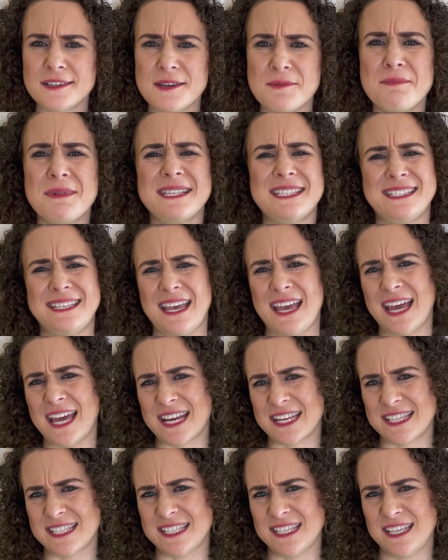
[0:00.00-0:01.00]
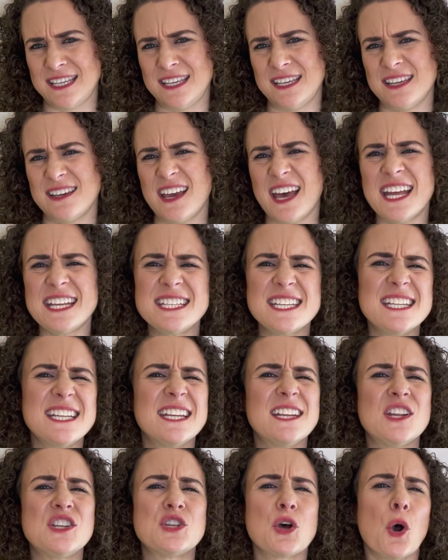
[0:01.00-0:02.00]
ma scherzi, uttered in
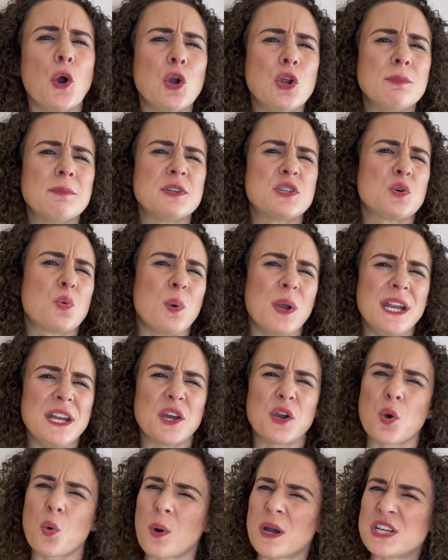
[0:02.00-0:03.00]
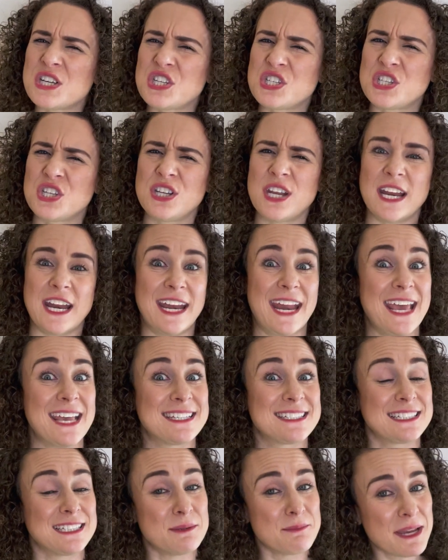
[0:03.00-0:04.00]
a tone between a question and an
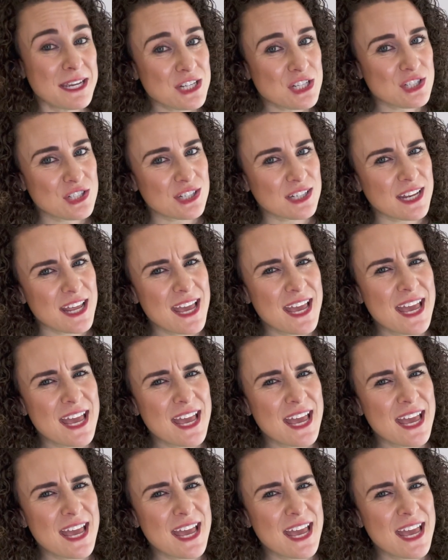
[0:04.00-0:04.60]
exclamation,